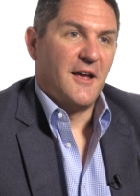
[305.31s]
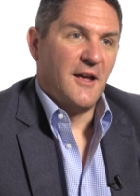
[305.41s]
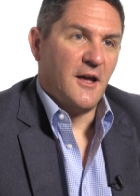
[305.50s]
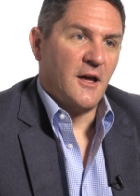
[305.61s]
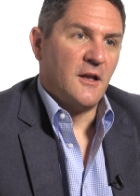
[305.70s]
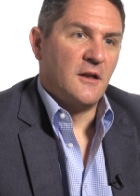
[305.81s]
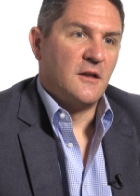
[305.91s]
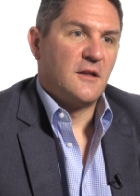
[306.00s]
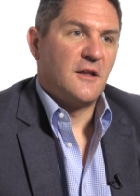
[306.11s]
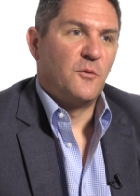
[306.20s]

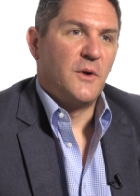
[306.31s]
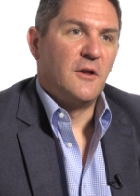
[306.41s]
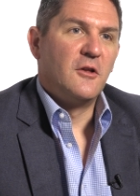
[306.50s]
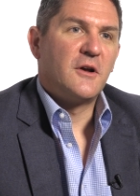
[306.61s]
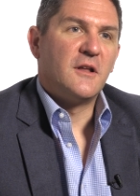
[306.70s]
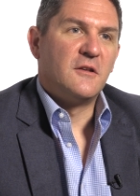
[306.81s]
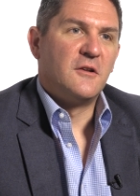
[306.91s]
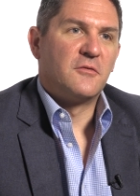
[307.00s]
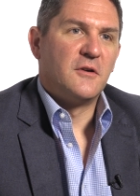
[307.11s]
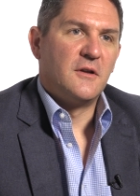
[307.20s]
And we look at
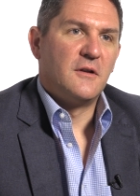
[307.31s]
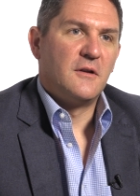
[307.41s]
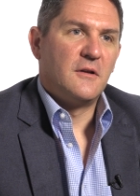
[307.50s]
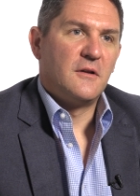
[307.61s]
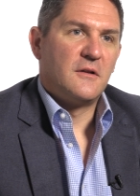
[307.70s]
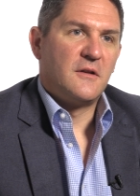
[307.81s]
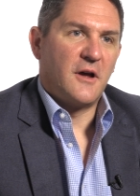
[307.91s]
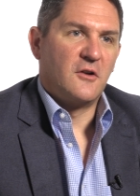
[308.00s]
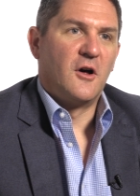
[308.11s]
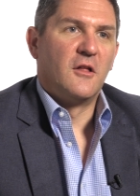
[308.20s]
different
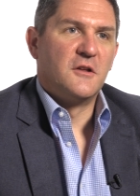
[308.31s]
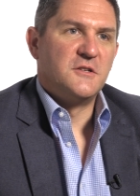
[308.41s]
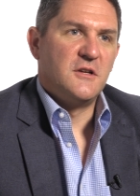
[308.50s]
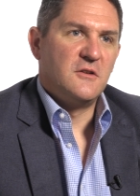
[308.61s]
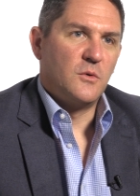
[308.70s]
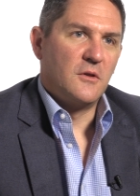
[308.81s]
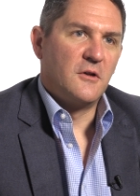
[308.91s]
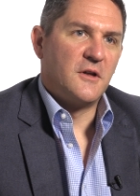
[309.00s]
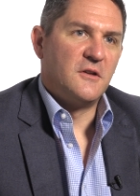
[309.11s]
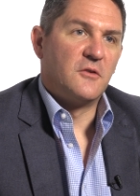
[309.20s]
technologies, we
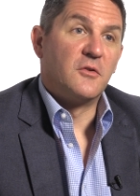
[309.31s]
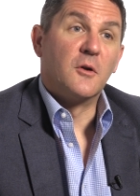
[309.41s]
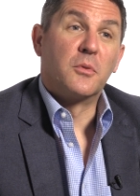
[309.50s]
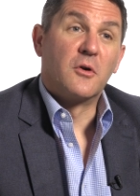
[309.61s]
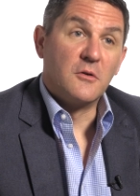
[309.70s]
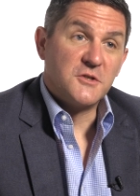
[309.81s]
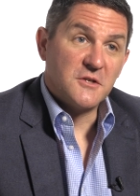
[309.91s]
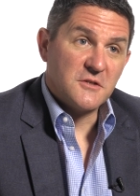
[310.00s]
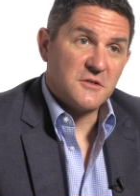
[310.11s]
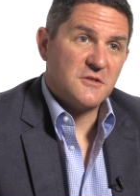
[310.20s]
look at different
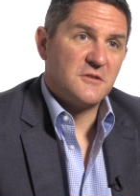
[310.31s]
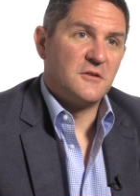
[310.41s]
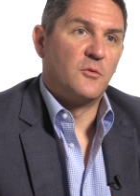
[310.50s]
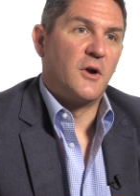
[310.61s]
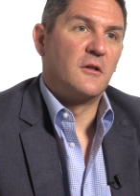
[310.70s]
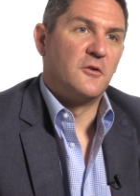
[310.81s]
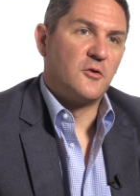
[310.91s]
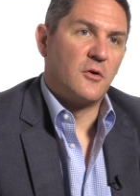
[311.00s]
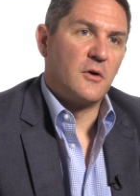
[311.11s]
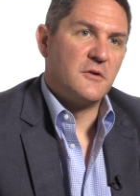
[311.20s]
approaches and
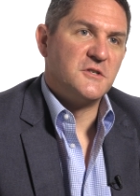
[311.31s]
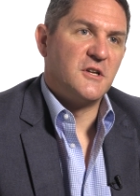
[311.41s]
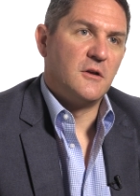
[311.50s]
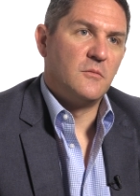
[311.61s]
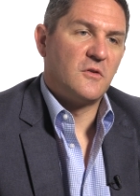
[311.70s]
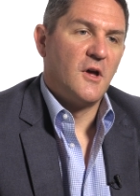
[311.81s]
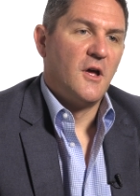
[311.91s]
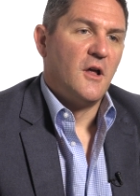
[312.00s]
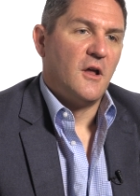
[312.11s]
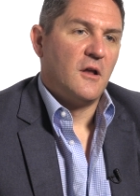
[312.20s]
regulatory regimes.
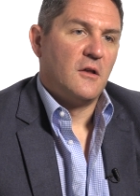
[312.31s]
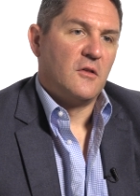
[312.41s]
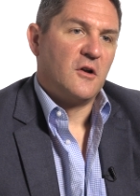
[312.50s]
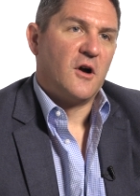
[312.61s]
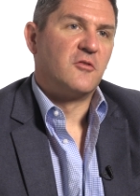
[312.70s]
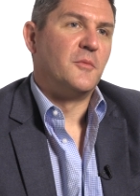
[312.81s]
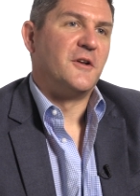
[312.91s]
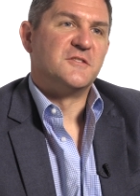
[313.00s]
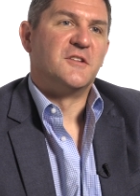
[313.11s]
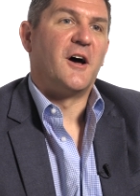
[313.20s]
The
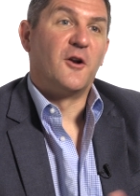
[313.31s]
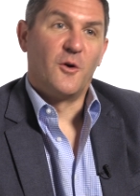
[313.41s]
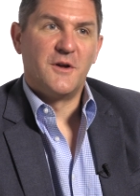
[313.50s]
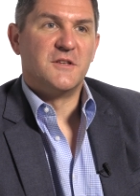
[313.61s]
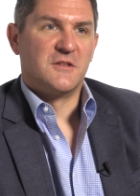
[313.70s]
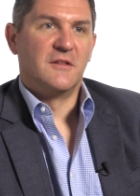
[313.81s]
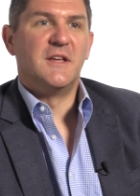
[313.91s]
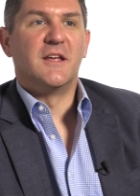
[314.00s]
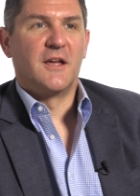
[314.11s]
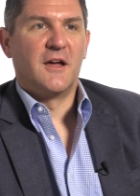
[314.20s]
government is not always the
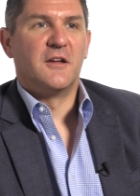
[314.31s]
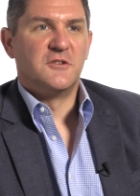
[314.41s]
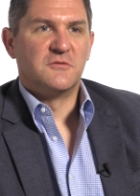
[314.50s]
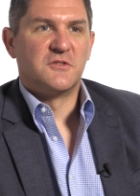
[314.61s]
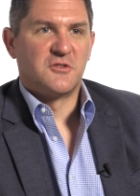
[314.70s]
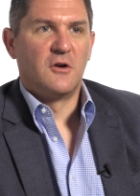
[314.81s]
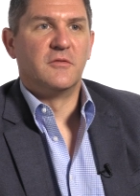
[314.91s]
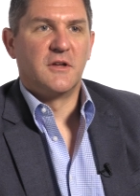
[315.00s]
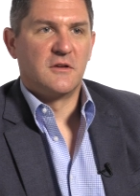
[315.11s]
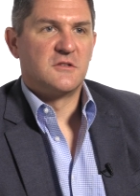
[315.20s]
leading edge of
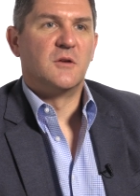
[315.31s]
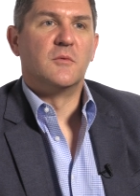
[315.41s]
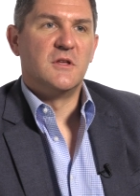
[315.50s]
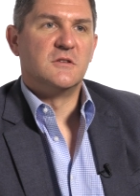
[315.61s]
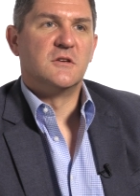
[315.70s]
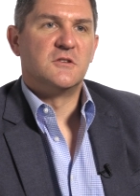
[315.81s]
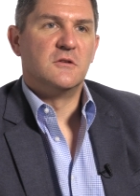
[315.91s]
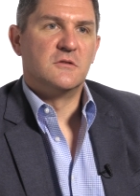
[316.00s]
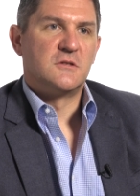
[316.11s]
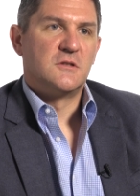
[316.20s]
solving some of these
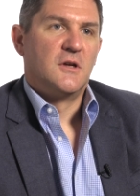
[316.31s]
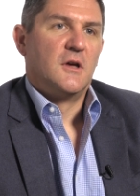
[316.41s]
issues.